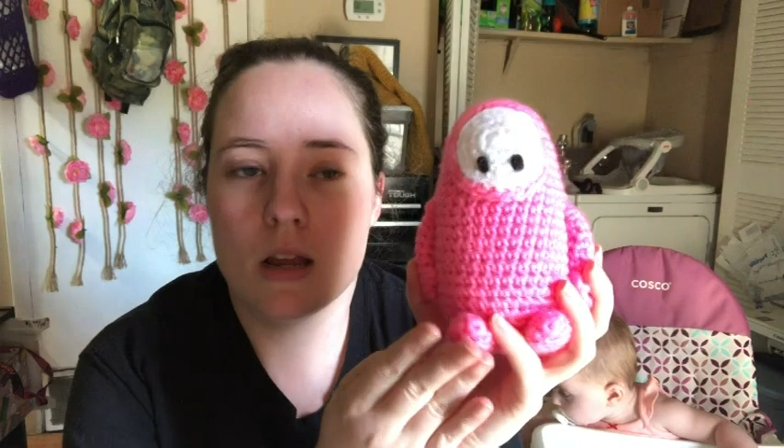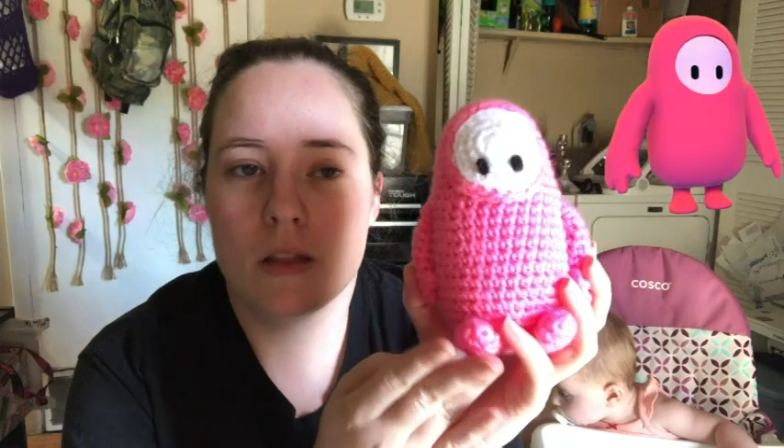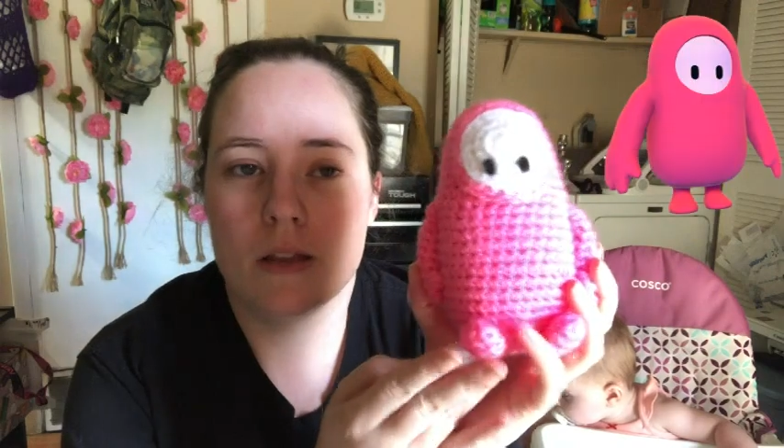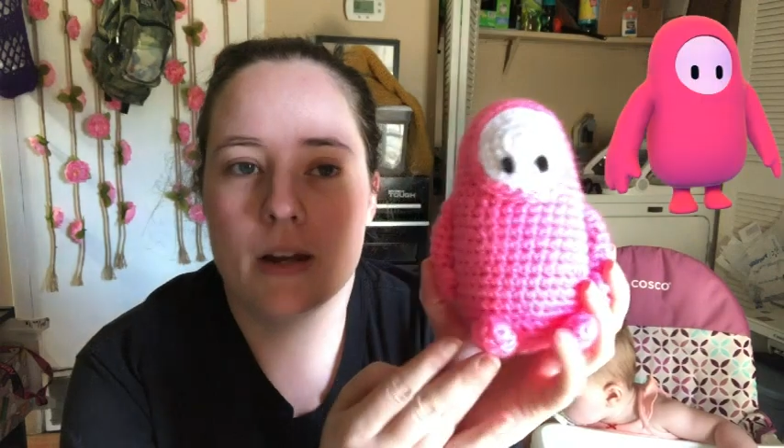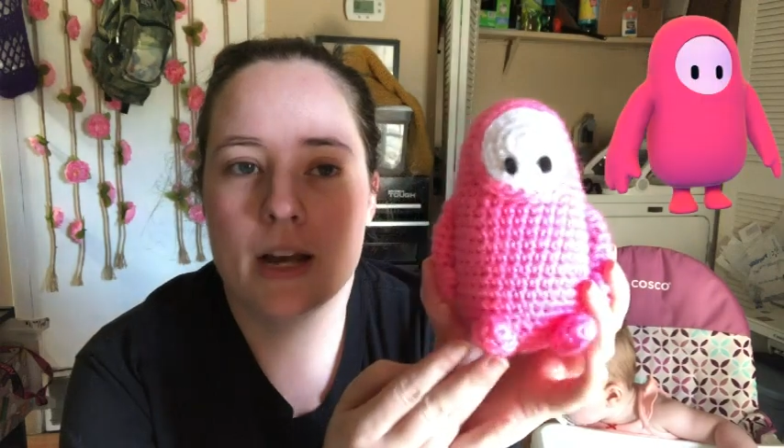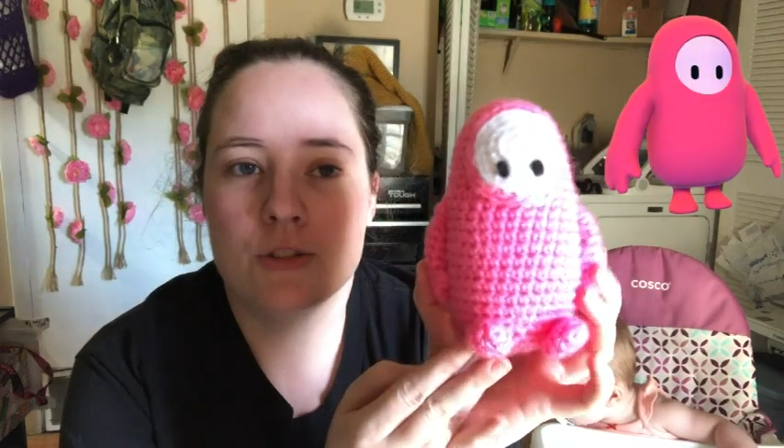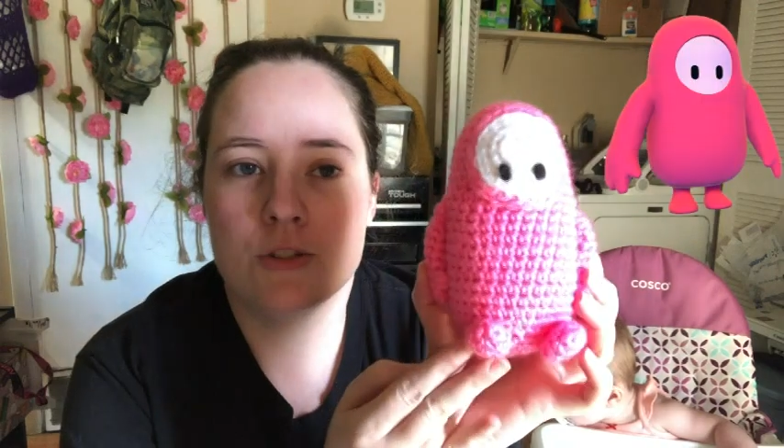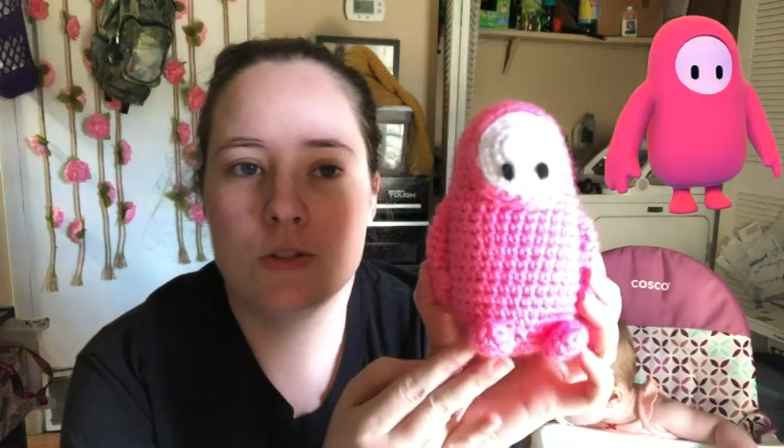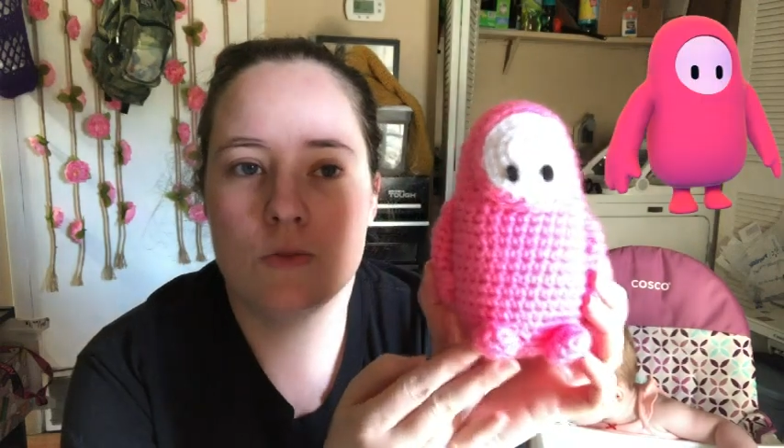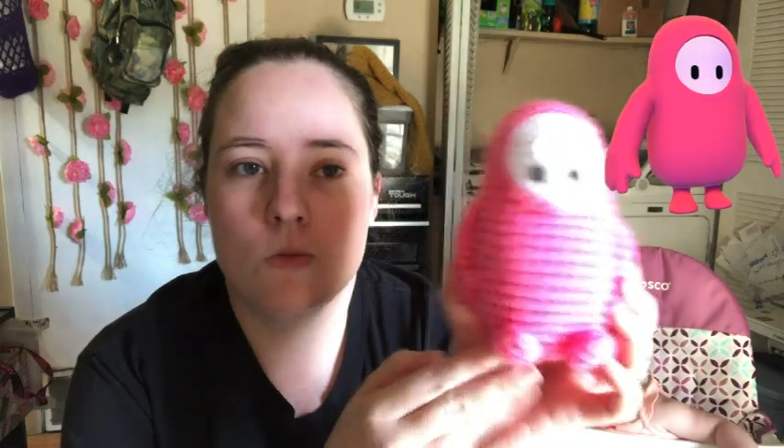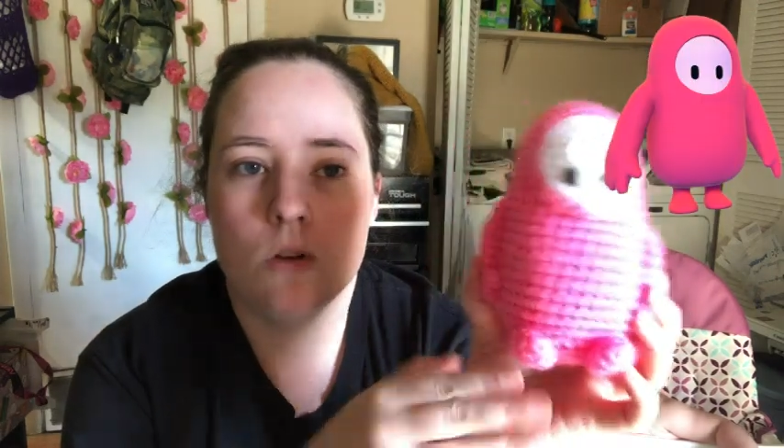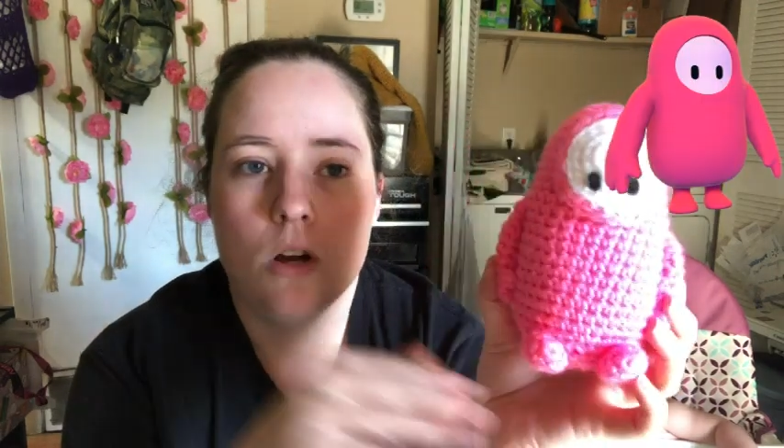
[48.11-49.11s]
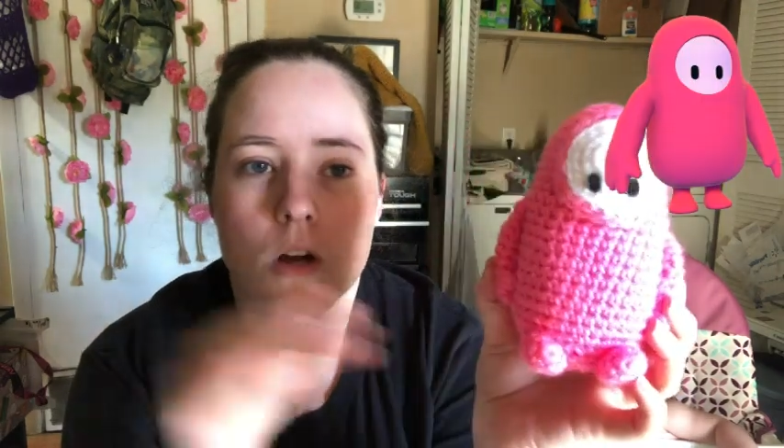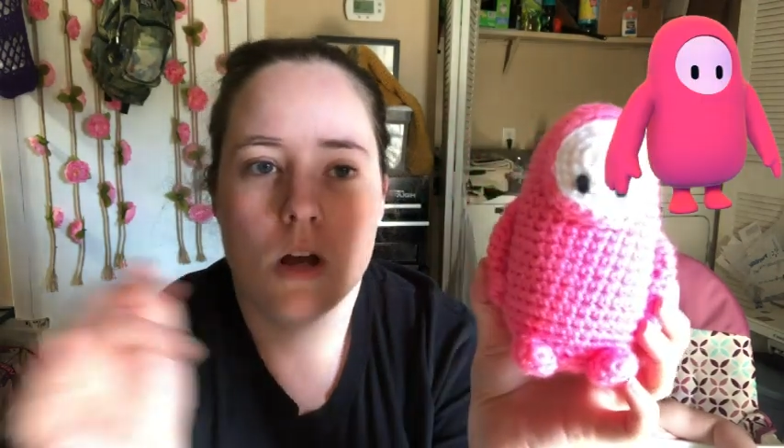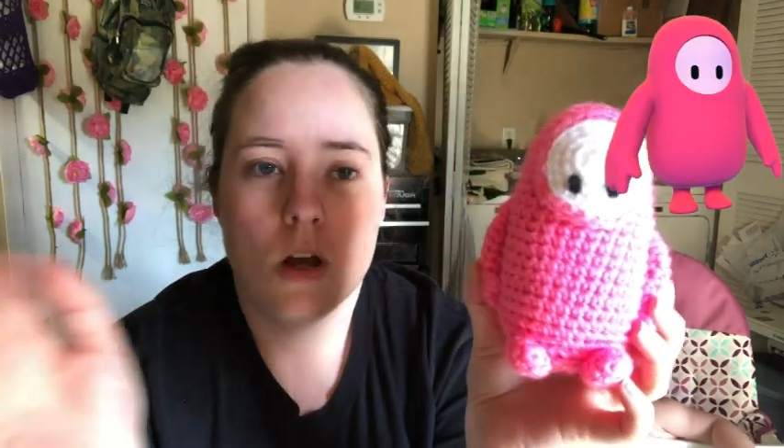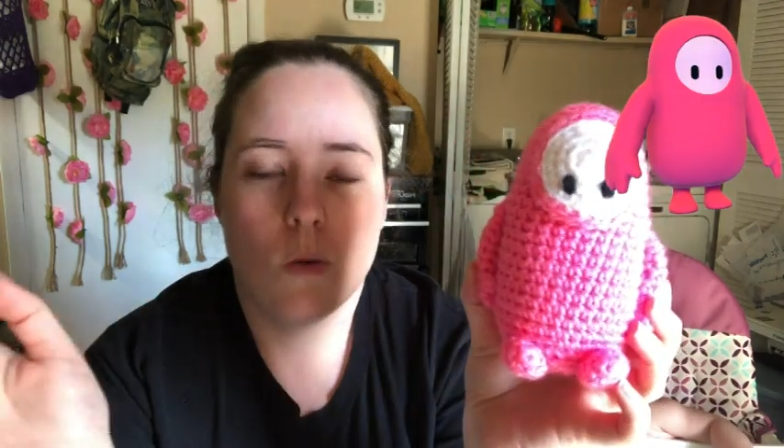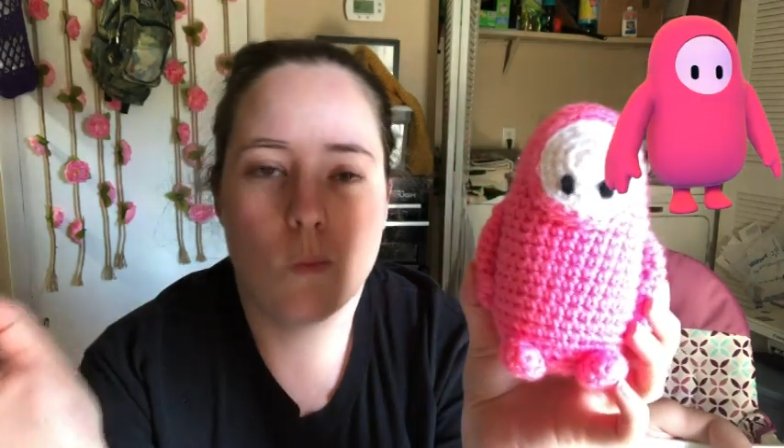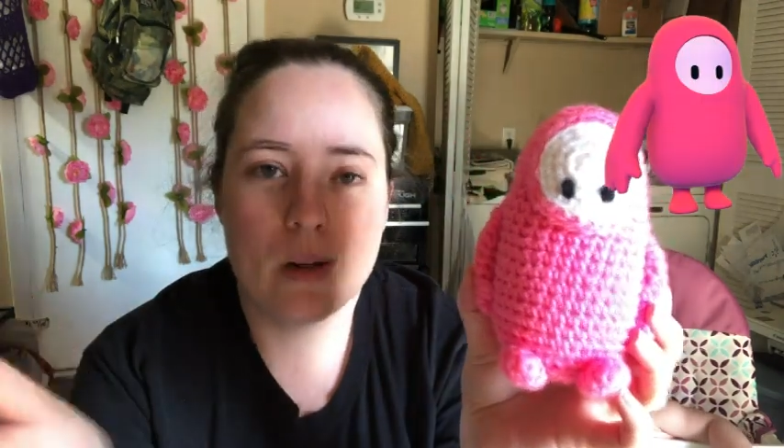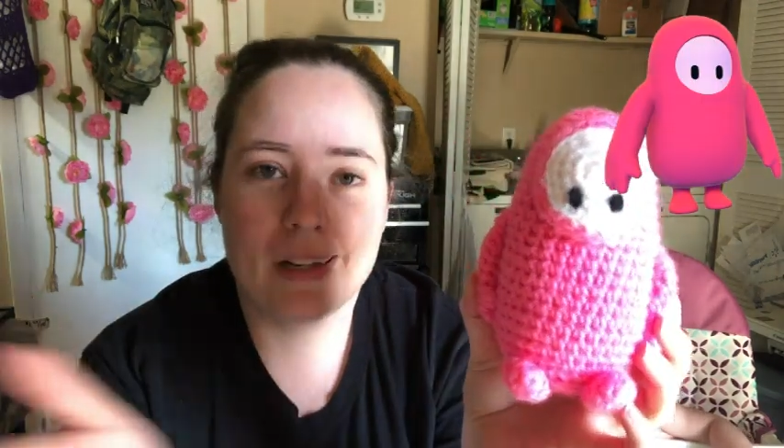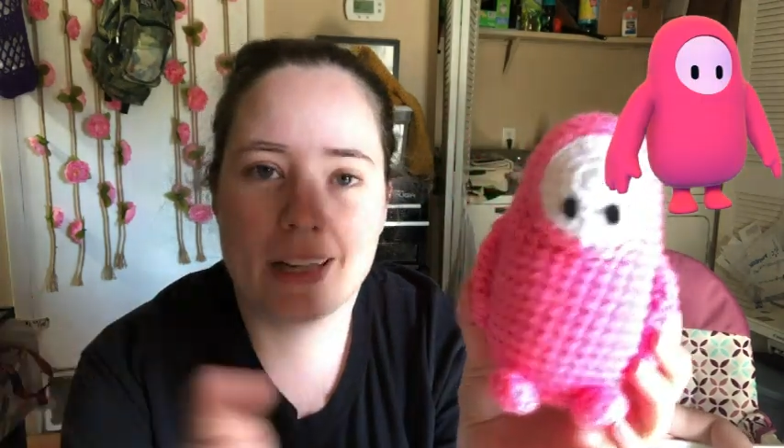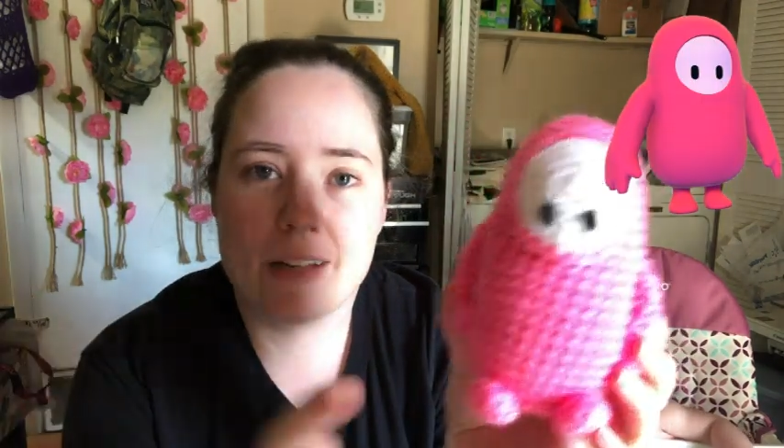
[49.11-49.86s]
And then as you win